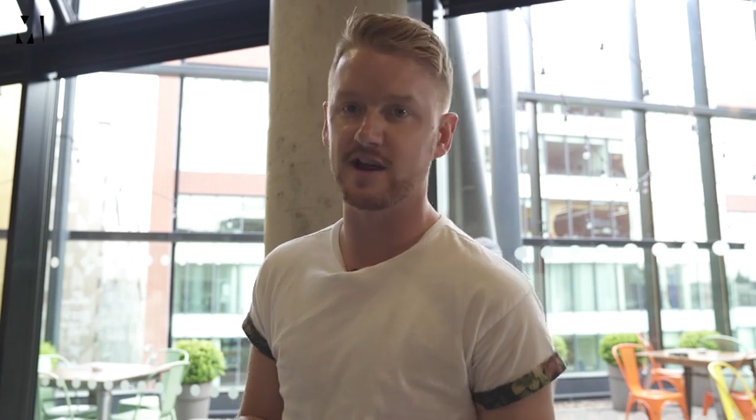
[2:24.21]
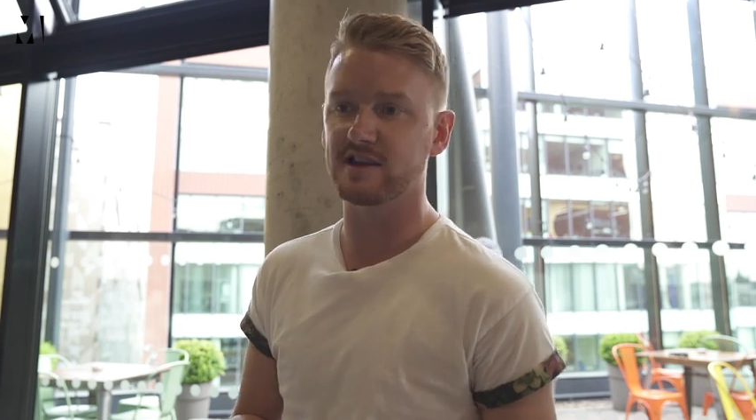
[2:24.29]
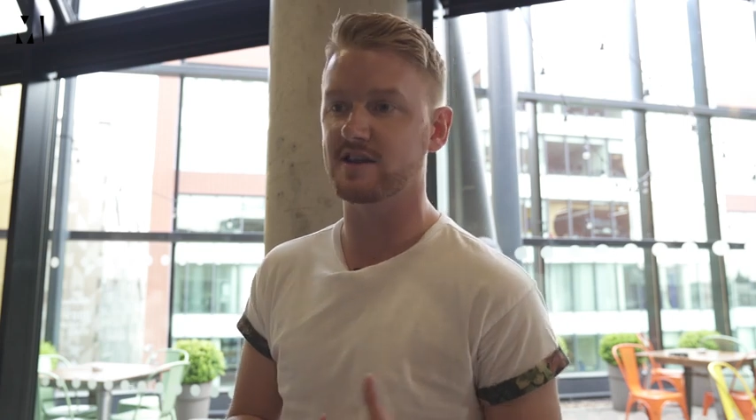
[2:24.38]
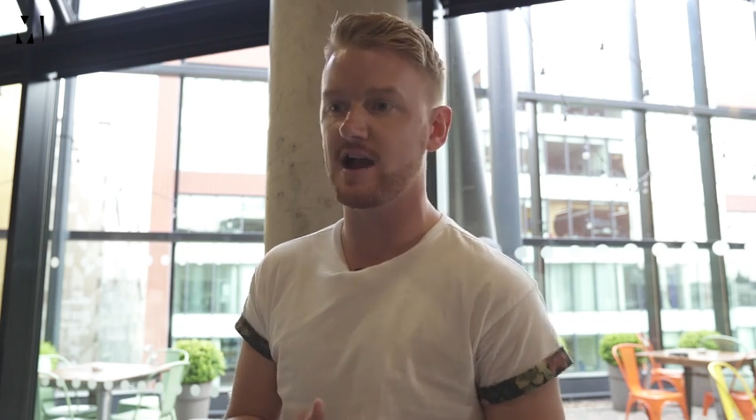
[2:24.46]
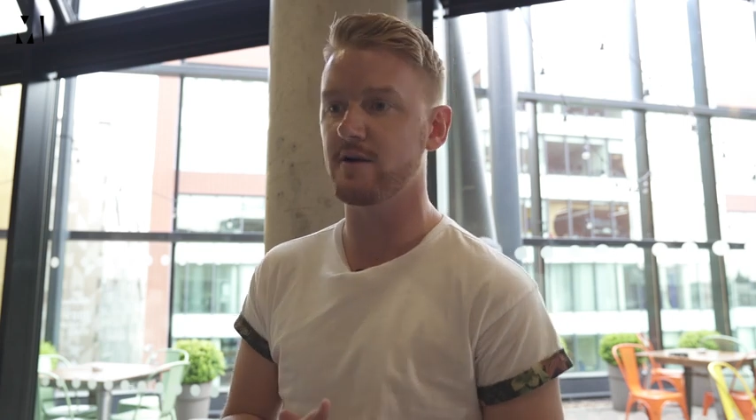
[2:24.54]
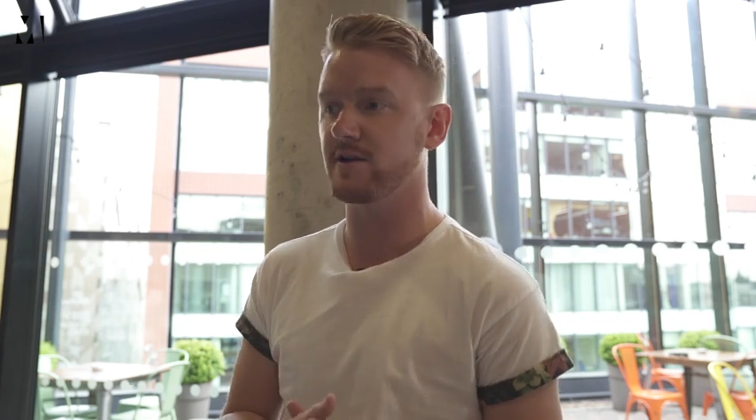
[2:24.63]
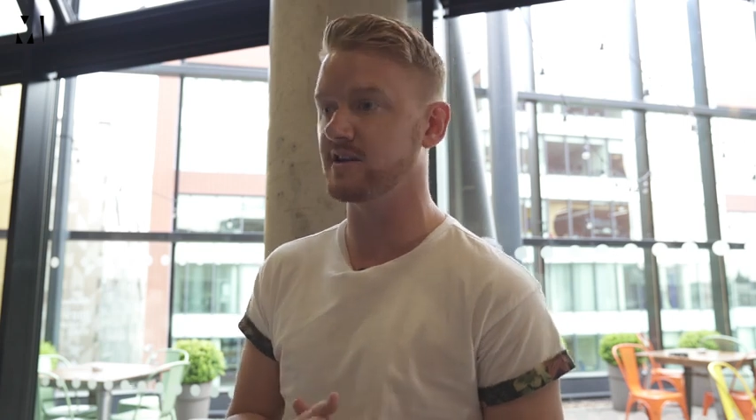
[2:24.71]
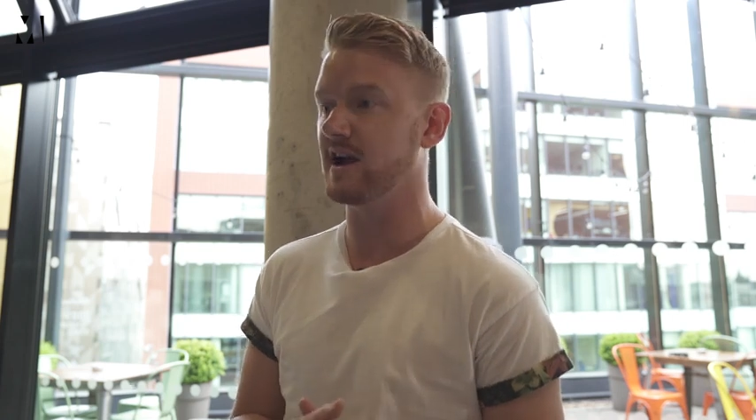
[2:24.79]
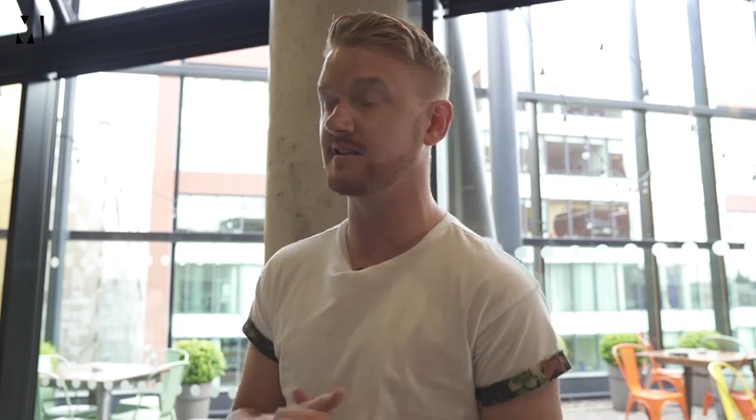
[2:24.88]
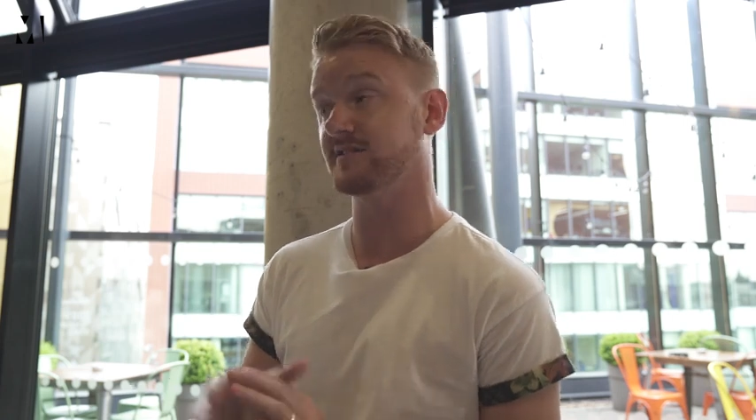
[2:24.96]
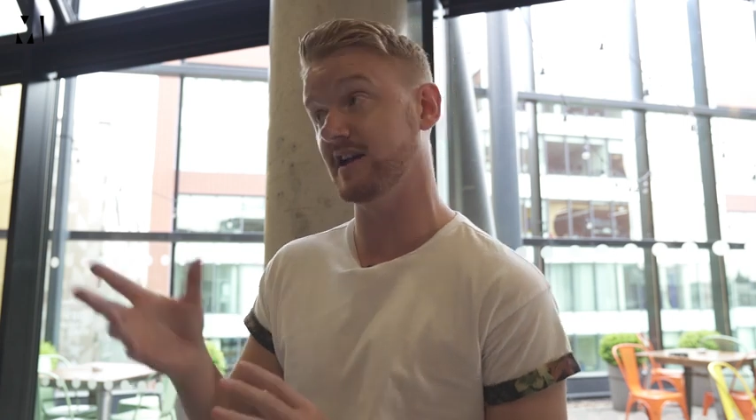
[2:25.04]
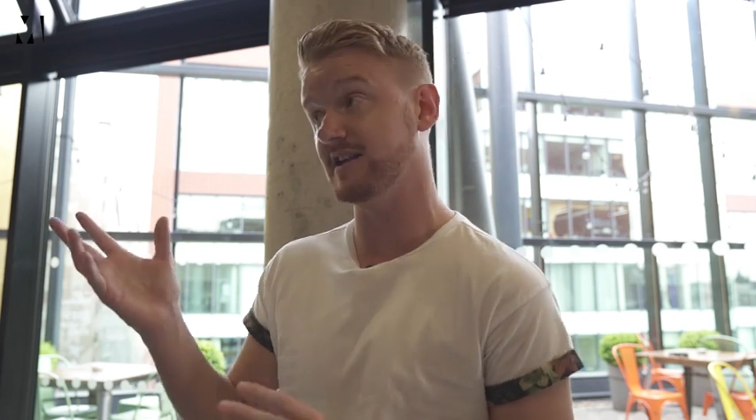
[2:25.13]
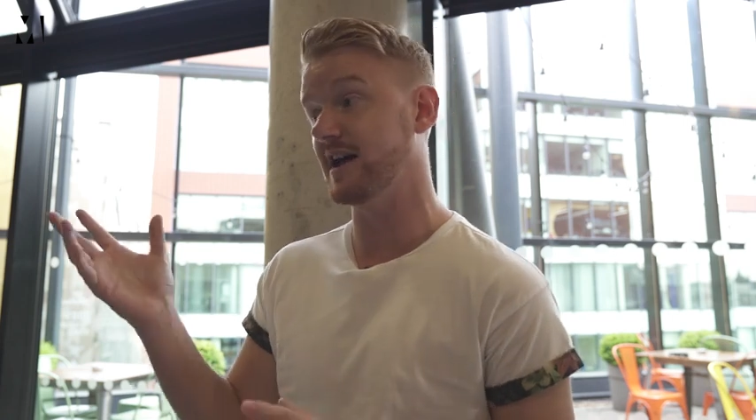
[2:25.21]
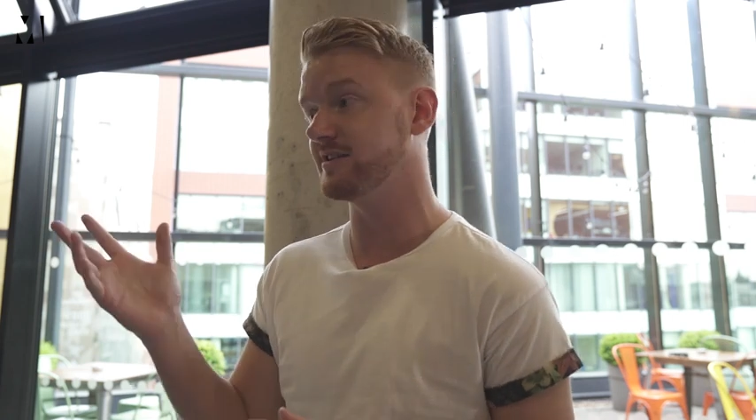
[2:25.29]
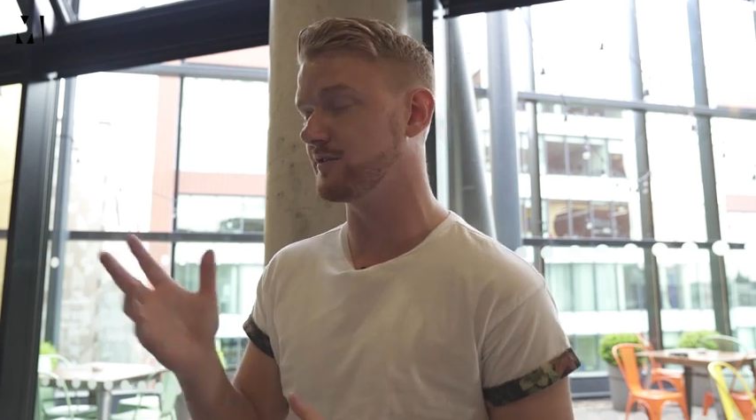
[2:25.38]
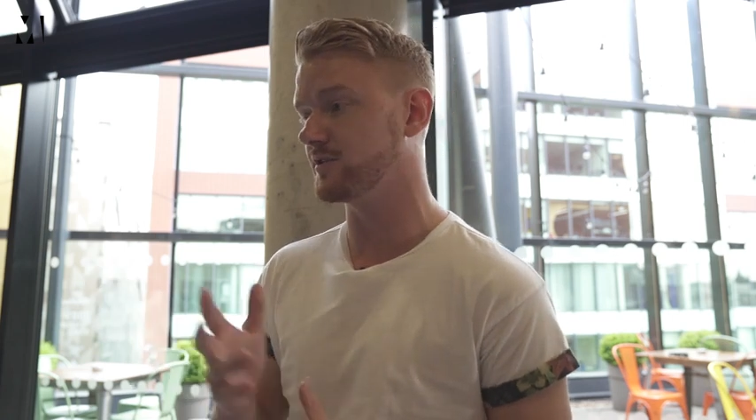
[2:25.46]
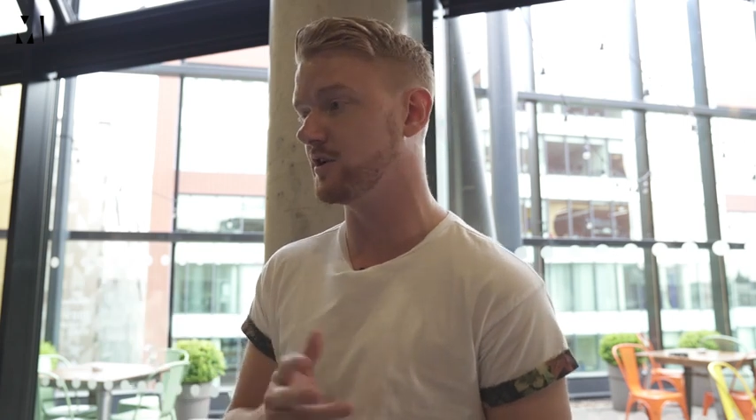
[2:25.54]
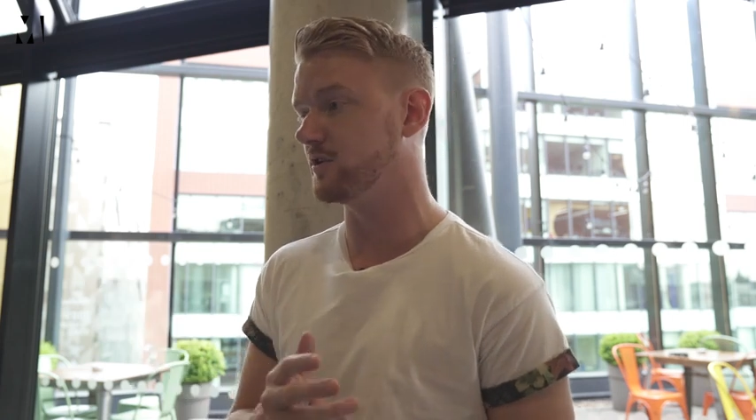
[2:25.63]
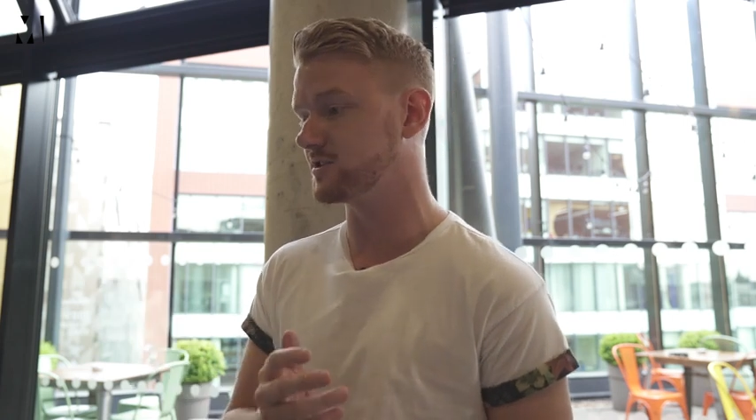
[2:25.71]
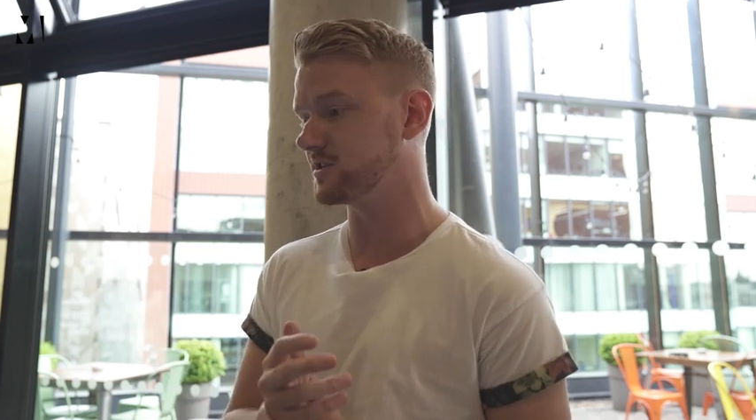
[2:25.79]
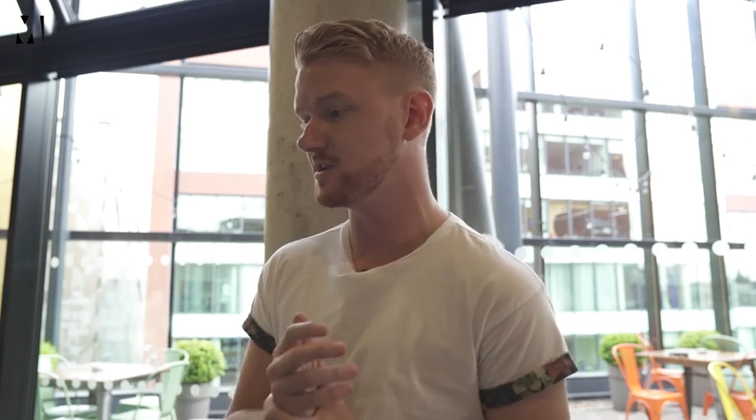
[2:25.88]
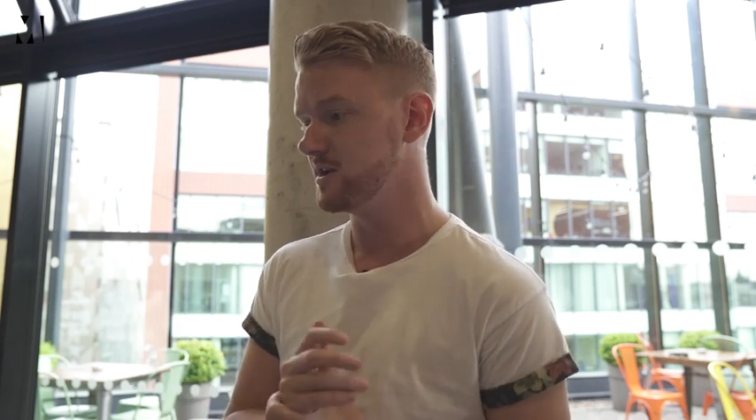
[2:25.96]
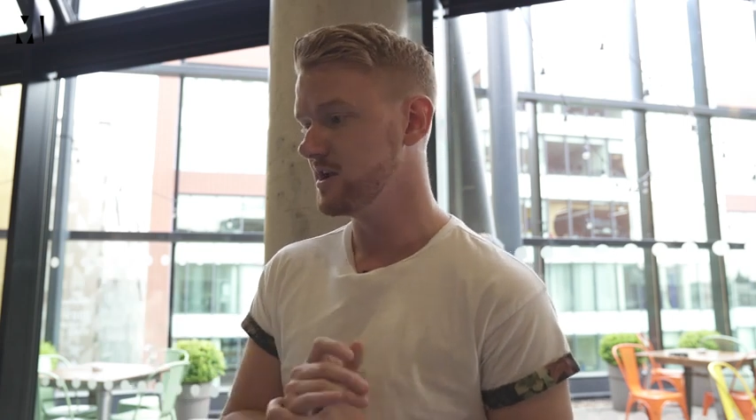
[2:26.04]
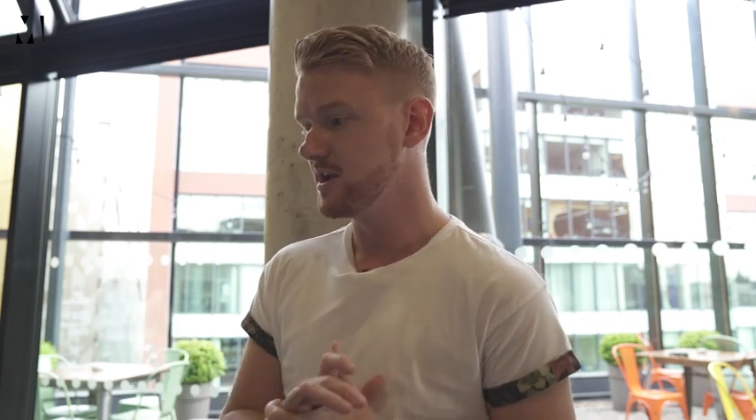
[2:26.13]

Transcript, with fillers: and Gary and, and Anna, of course.